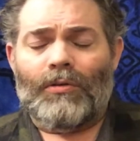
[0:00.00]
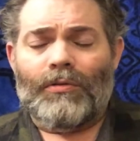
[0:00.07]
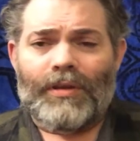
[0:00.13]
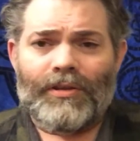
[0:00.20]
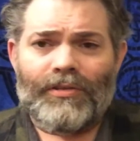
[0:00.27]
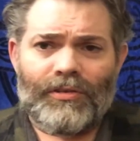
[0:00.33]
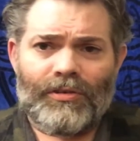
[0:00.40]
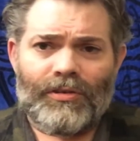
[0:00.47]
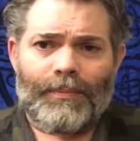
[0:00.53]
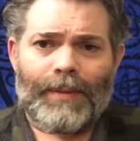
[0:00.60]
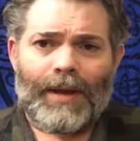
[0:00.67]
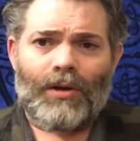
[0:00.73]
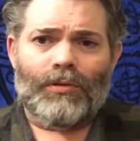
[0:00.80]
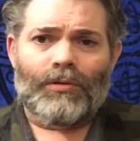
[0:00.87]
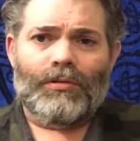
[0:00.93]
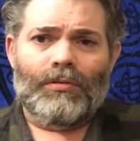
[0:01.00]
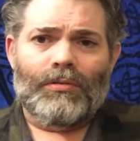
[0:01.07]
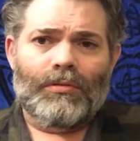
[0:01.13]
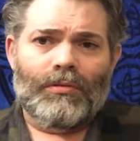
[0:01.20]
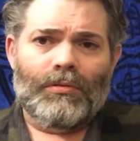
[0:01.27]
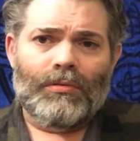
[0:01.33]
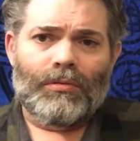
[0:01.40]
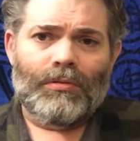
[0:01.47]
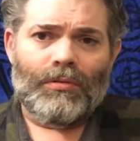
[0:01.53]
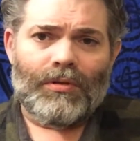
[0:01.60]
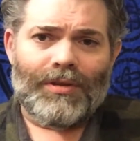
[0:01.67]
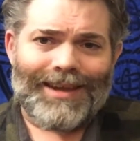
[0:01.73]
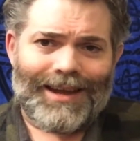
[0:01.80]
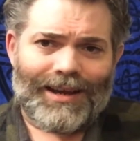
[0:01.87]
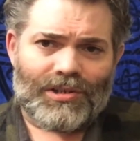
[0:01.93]
This is about
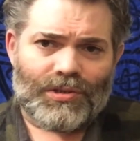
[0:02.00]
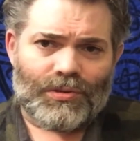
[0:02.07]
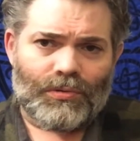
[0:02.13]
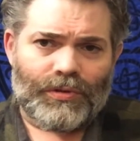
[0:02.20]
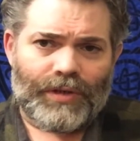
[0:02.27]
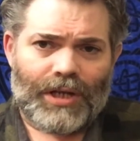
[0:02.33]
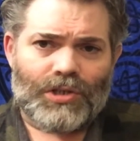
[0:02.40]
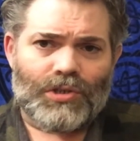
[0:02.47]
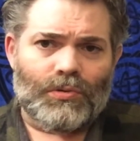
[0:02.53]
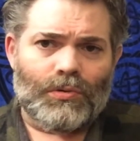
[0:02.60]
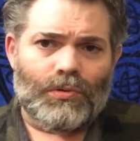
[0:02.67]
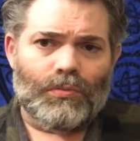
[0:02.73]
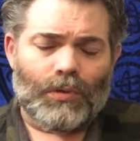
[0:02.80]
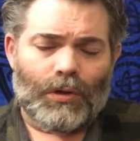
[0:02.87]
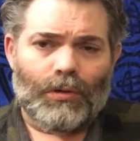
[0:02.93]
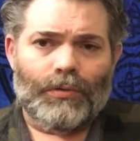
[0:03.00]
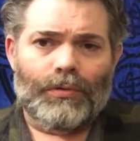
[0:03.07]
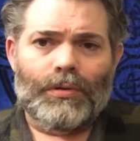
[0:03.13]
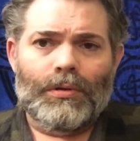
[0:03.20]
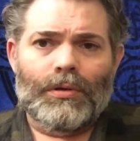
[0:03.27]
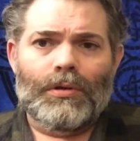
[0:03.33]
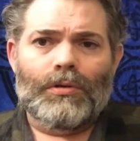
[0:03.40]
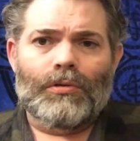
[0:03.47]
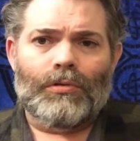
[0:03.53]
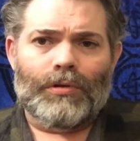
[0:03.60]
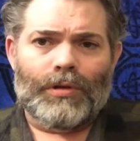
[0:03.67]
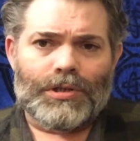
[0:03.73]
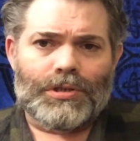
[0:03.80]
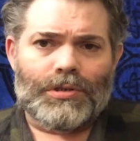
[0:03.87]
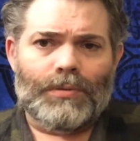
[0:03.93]
the actual natural world.
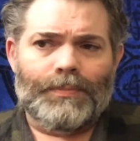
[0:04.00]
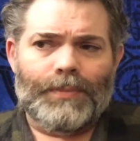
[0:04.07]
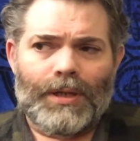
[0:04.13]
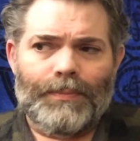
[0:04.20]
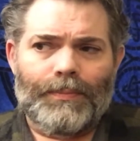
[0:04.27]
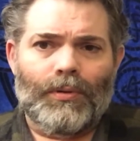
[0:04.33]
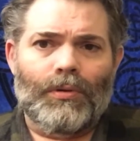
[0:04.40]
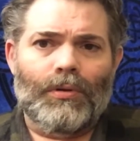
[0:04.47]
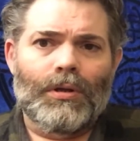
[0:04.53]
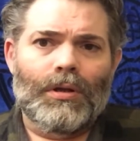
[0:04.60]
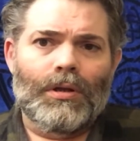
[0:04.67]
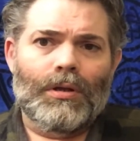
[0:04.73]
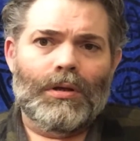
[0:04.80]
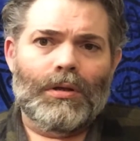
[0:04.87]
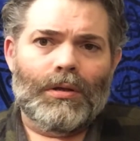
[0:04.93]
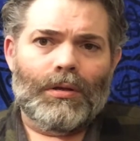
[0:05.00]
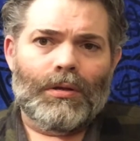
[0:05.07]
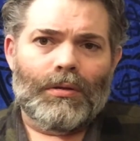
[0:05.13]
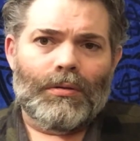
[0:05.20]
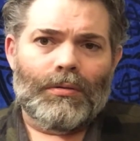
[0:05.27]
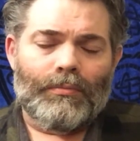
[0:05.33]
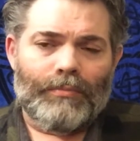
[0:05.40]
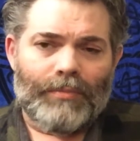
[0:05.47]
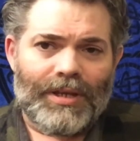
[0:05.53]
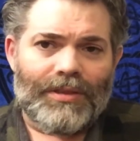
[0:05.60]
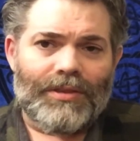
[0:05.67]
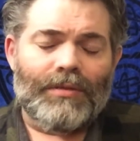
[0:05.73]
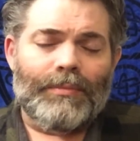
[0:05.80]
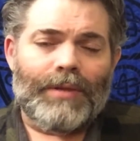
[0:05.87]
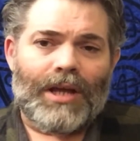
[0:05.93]
Traditional people
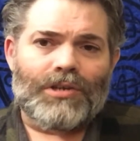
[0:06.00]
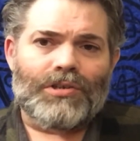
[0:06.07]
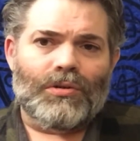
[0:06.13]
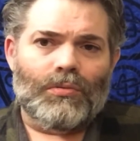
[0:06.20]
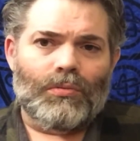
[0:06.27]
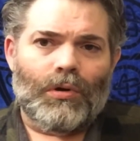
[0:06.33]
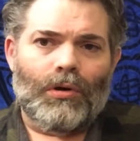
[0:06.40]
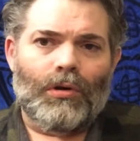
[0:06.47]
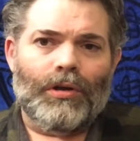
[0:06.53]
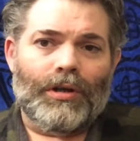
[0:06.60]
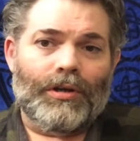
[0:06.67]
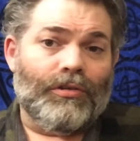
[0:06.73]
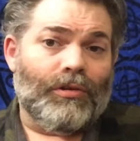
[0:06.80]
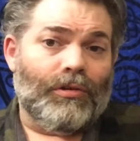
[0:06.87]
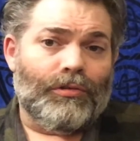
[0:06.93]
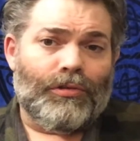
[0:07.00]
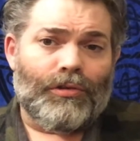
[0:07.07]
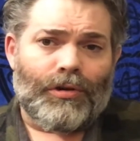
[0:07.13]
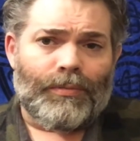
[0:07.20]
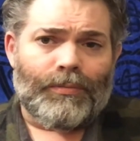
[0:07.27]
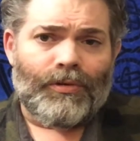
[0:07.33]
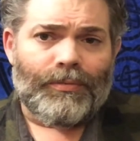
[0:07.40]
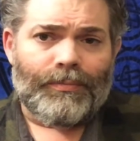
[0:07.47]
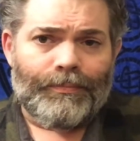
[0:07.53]
meet the natural world on its own terms.